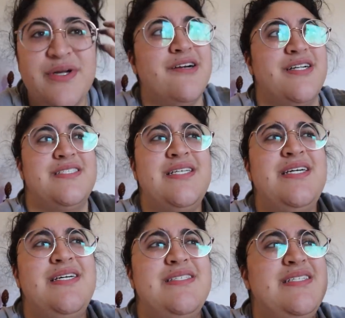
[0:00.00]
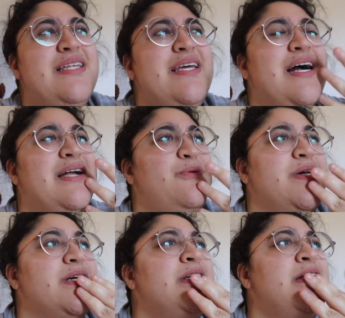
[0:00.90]
weird, isn't it? Isn't it like kind of
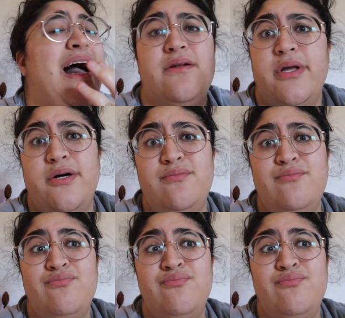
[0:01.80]
weird? I don't